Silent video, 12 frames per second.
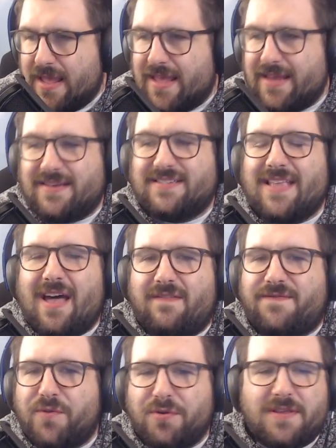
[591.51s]
It does not
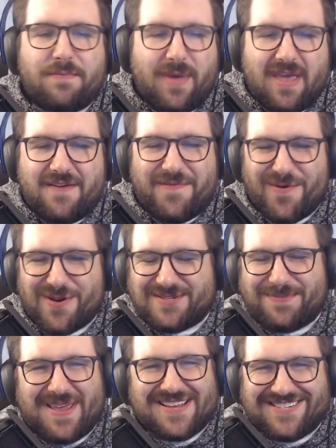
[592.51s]
fully pay for
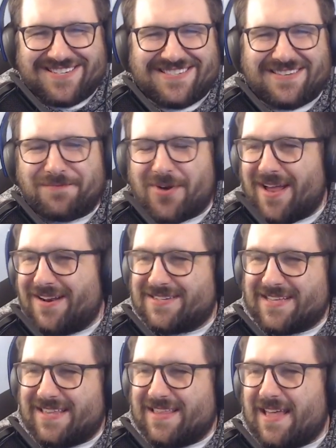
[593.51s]
expansions and products
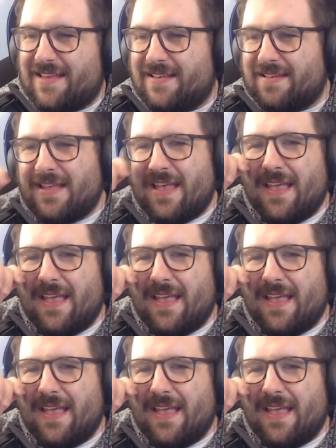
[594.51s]
like that.